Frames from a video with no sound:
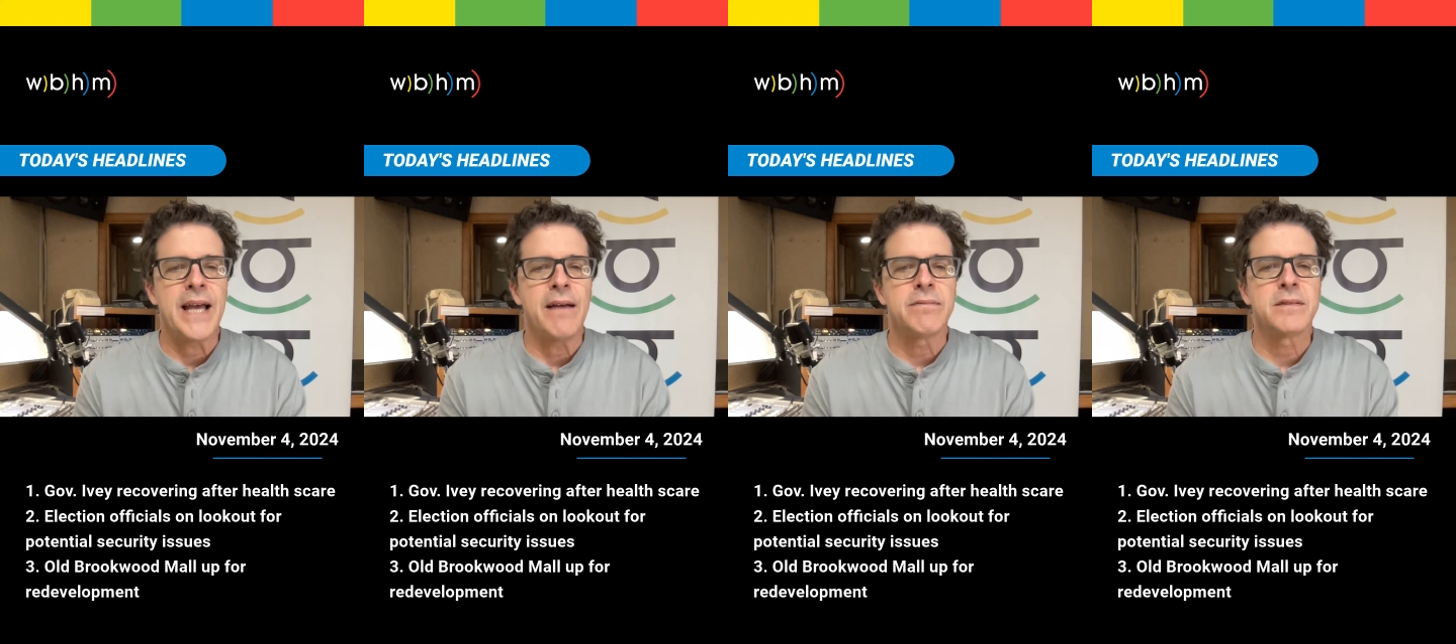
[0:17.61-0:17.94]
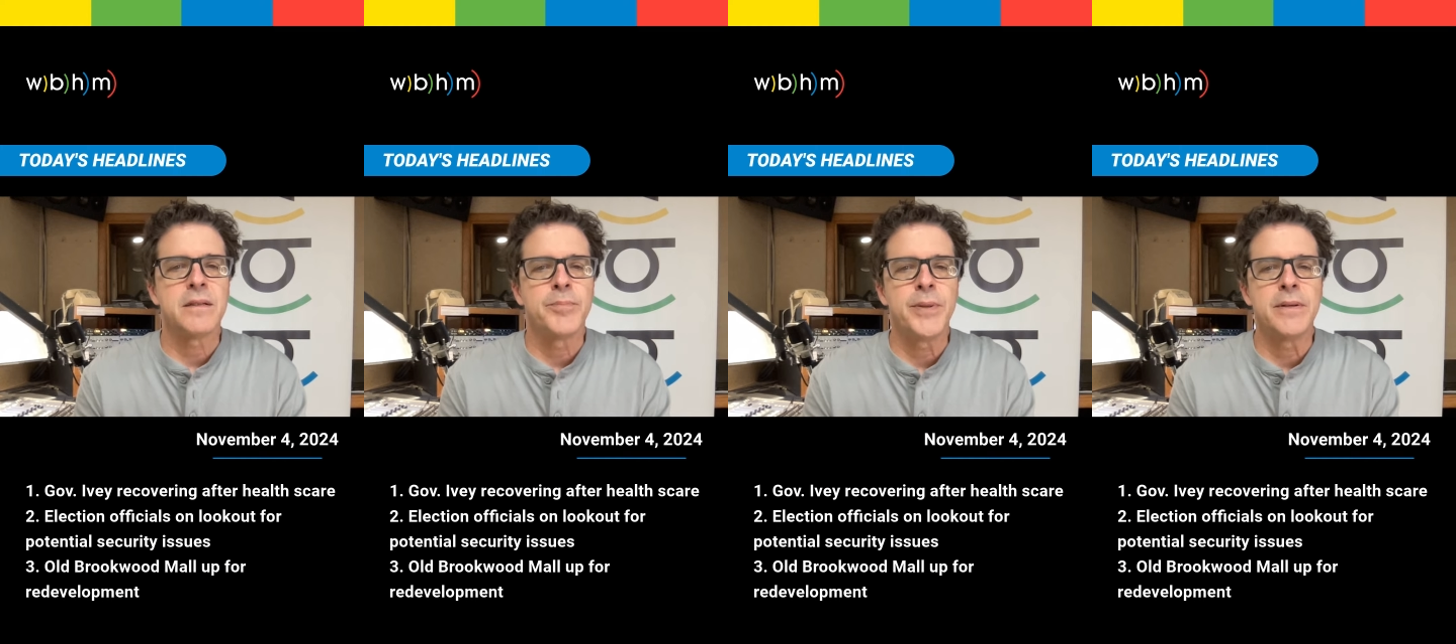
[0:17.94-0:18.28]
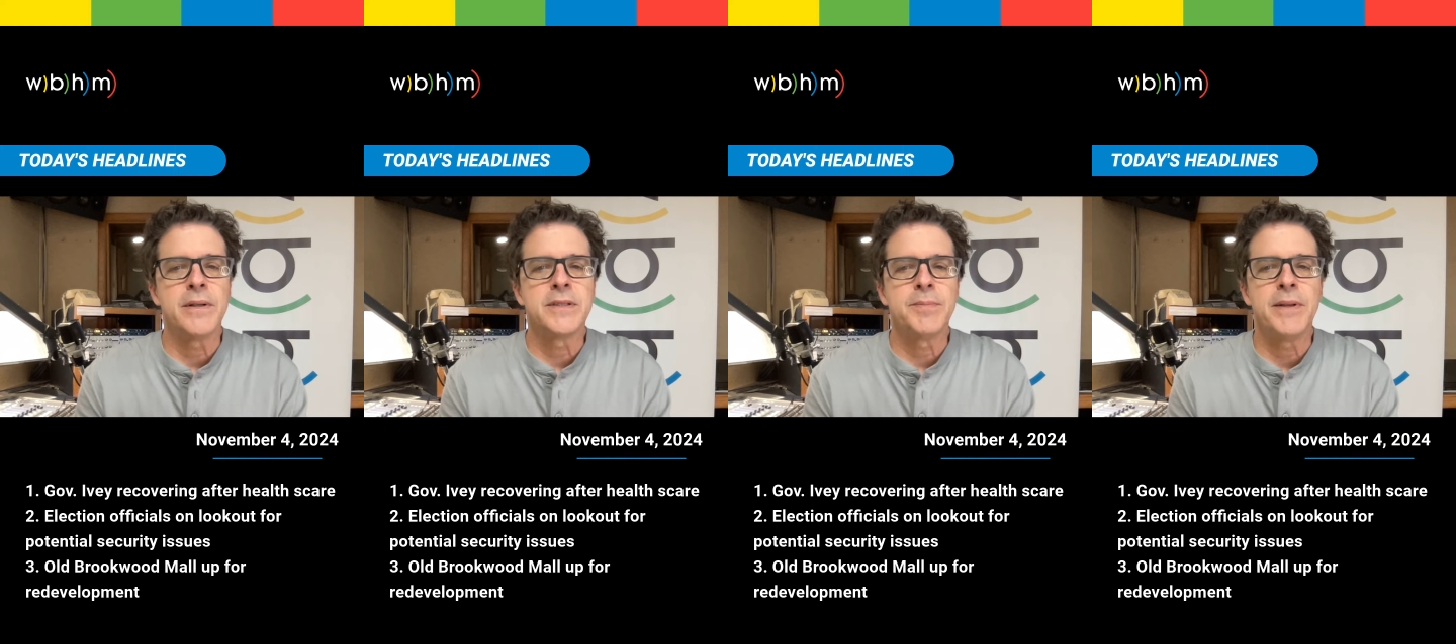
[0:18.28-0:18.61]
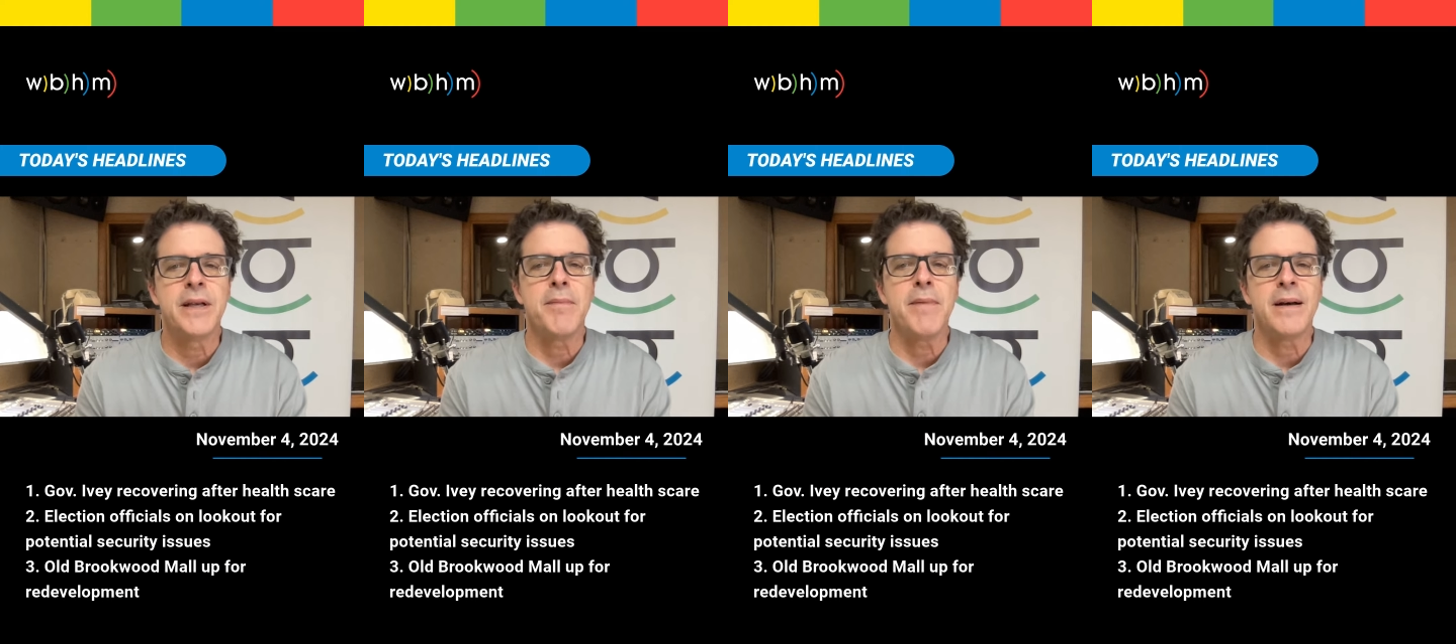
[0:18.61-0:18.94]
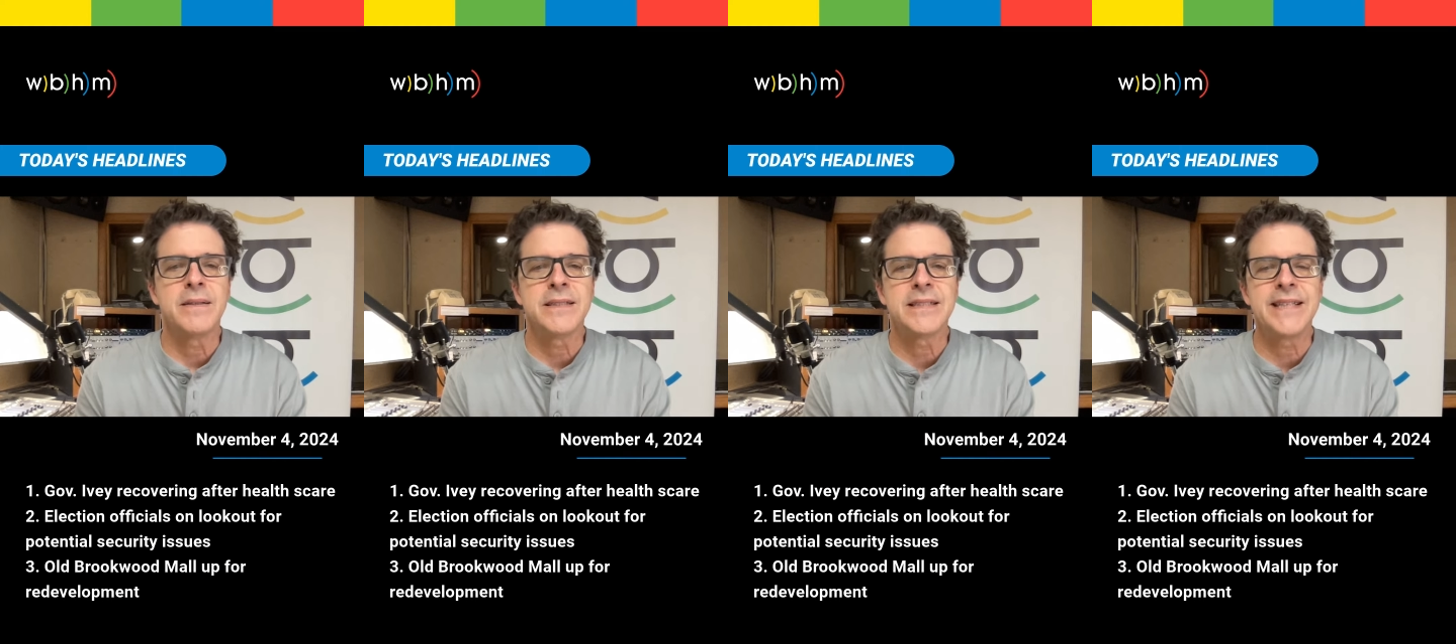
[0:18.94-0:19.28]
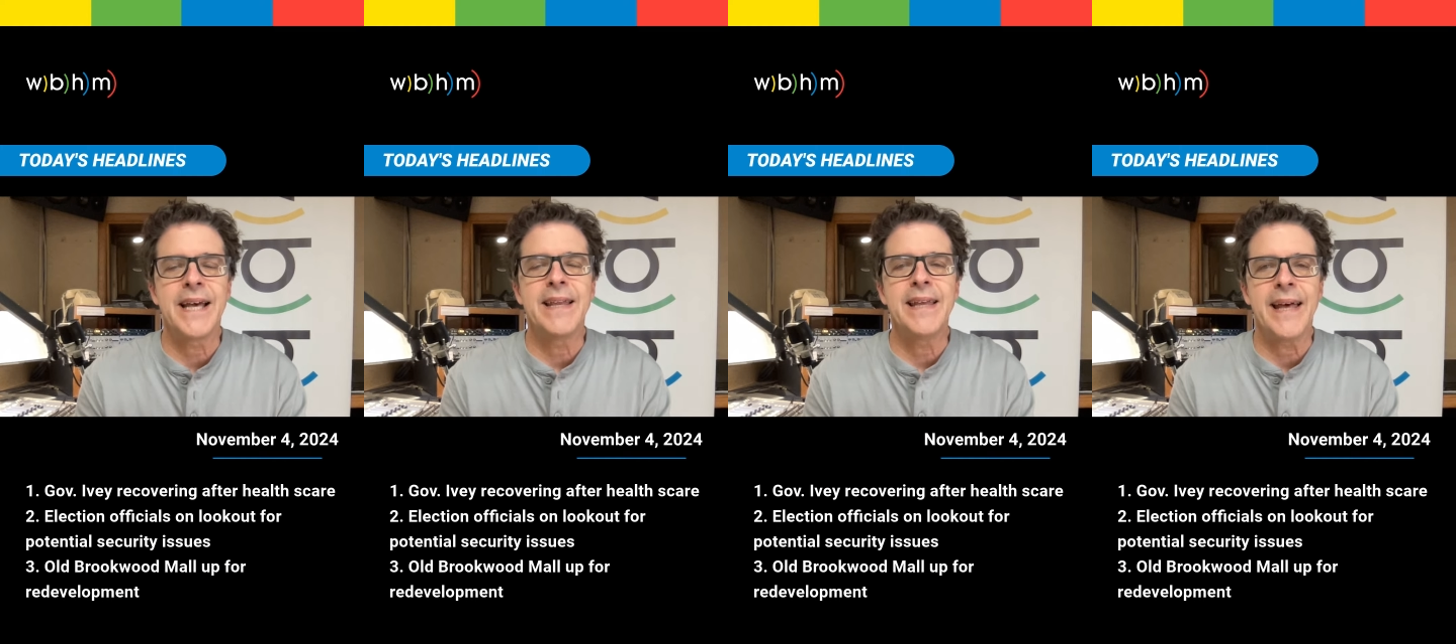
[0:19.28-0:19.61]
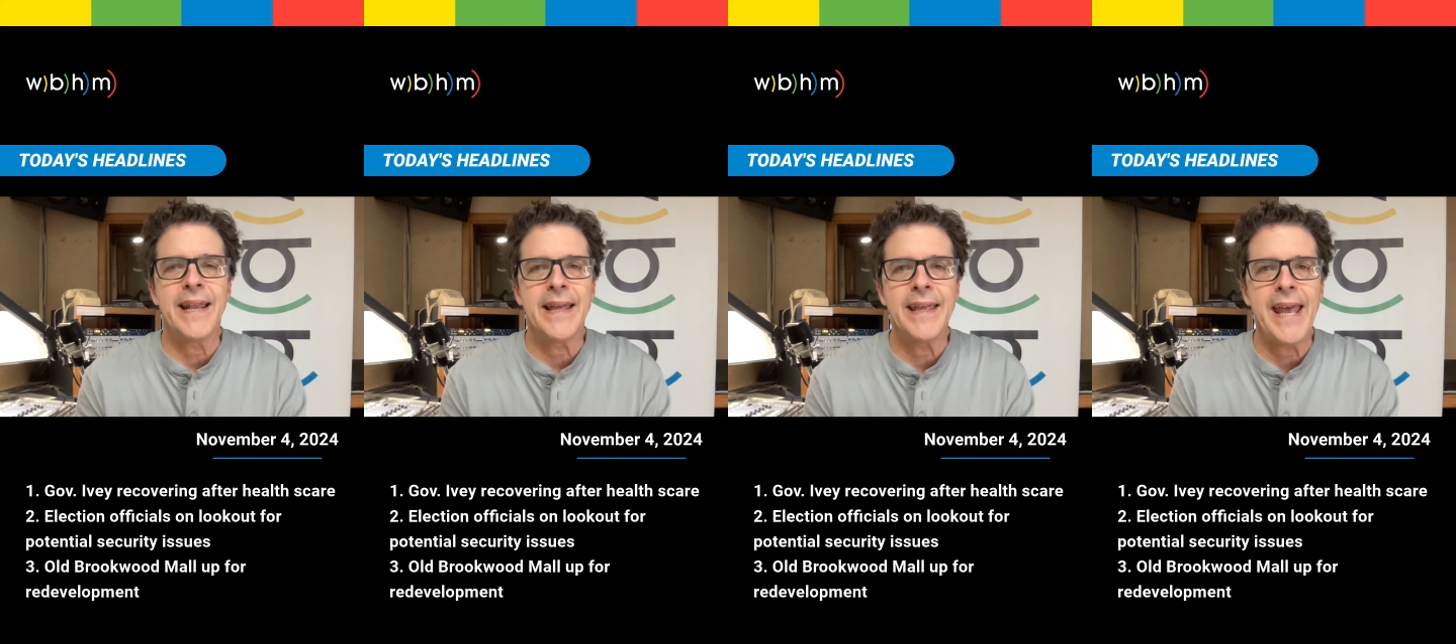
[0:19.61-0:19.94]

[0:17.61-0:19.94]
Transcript: after appearing to become unsteady at a